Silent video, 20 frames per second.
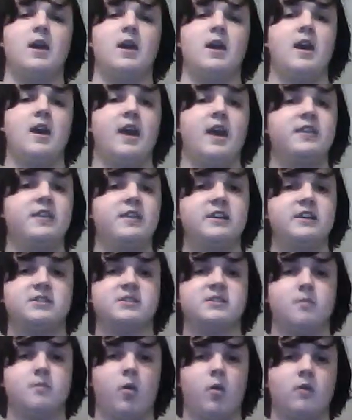I think it's
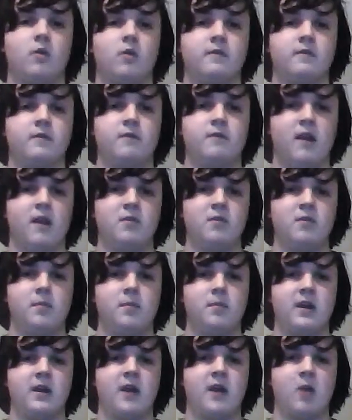important for
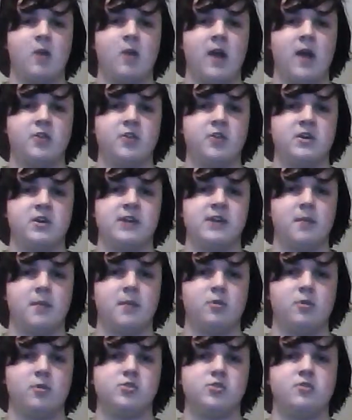everybody around the
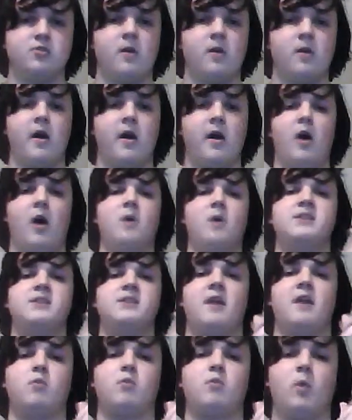table to always
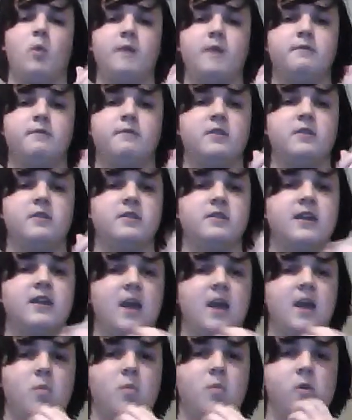have one foot in the
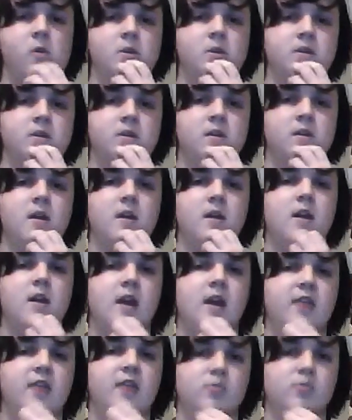game world.
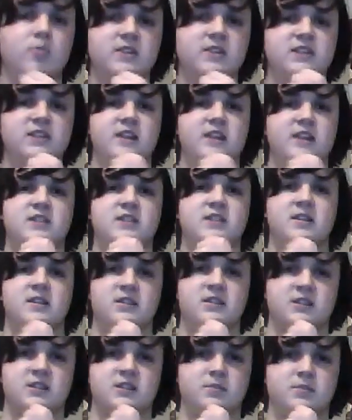And the reason I say
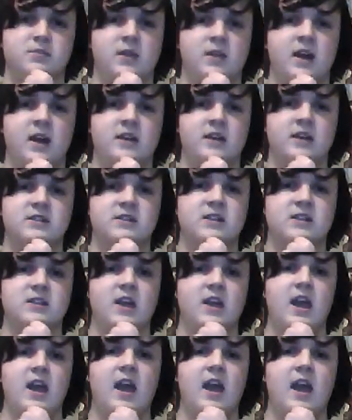this is because
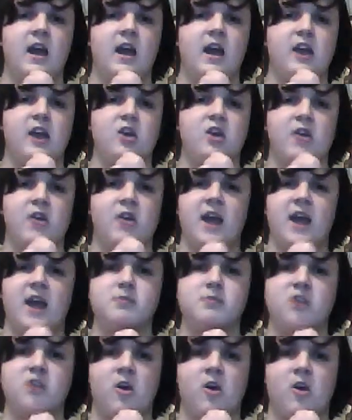your
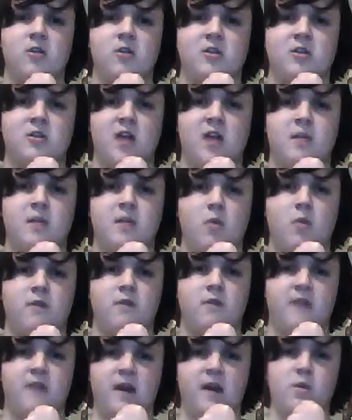games are a lot
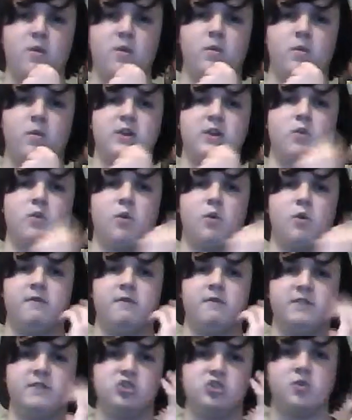more fun when you're
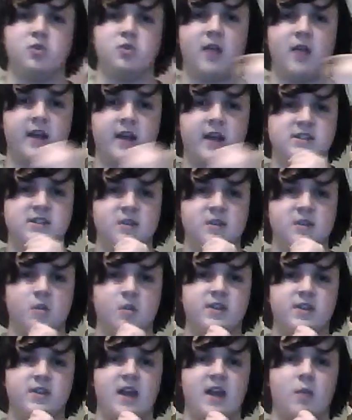visualizing
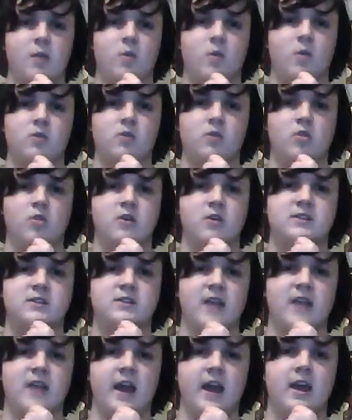what the game world looks
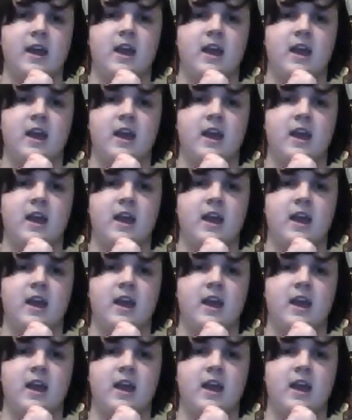like.